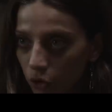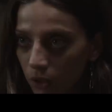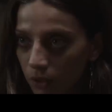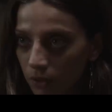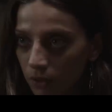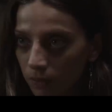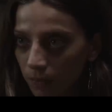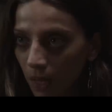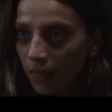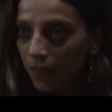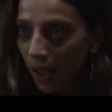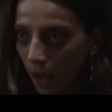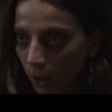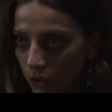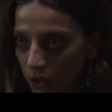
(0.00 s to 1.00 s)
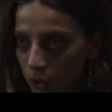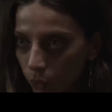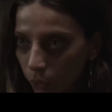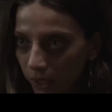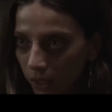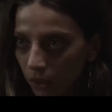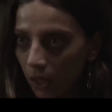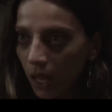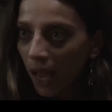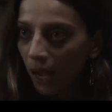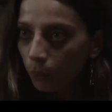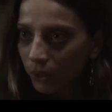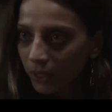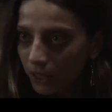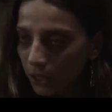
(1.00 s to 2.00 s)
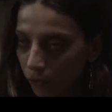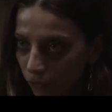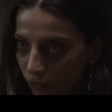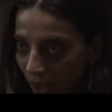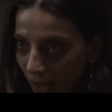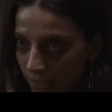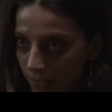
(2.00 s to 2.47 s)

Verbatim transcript: but Jessica insists that it is true.